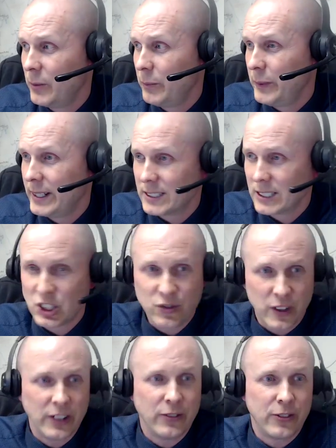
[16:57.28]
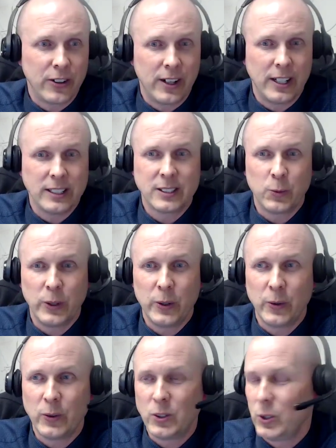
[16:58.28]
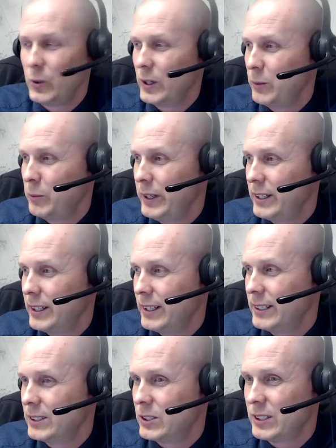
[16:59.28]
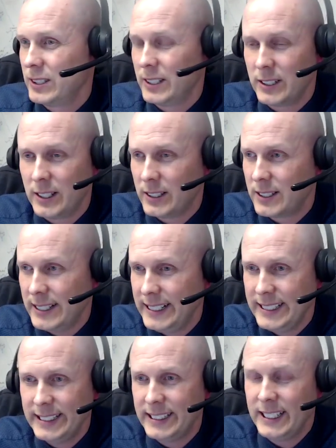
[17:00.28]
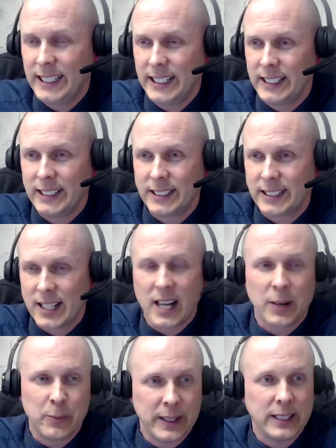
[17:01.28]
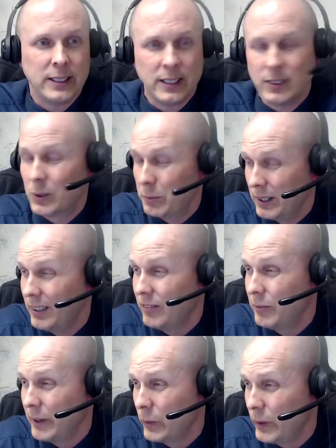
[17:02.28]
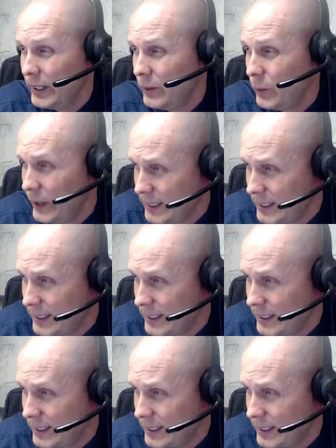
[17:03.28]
because it's fun for us. We don't do it because it's easy and it's not a big deal. Believe me, we